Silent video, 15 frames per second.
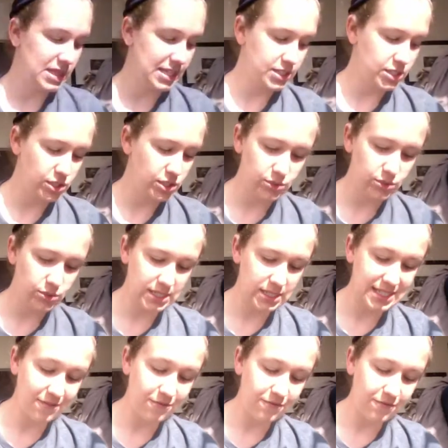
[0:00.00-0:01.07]
that Susan
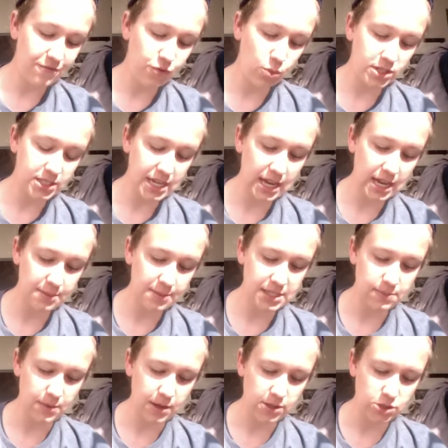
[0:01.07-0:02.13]
saved 4 times
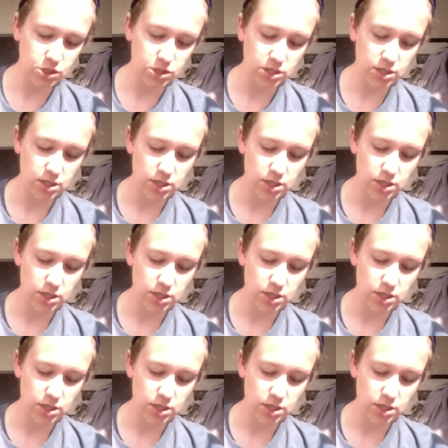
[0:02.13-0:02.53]
as much.